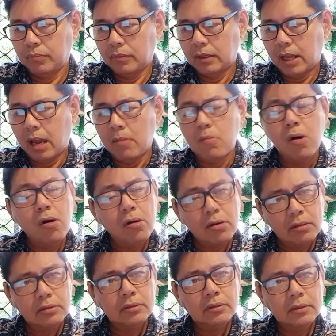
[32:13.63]

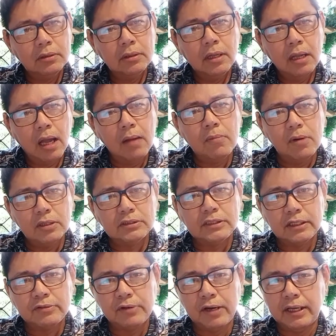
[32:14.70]
amongst the
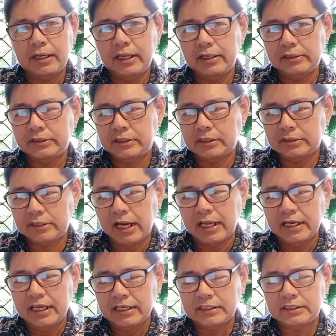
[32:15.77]

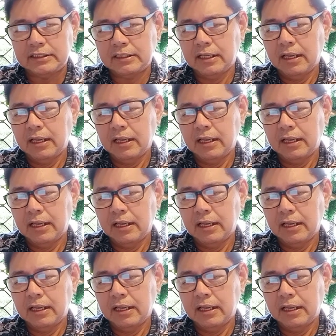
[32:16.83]
trainees.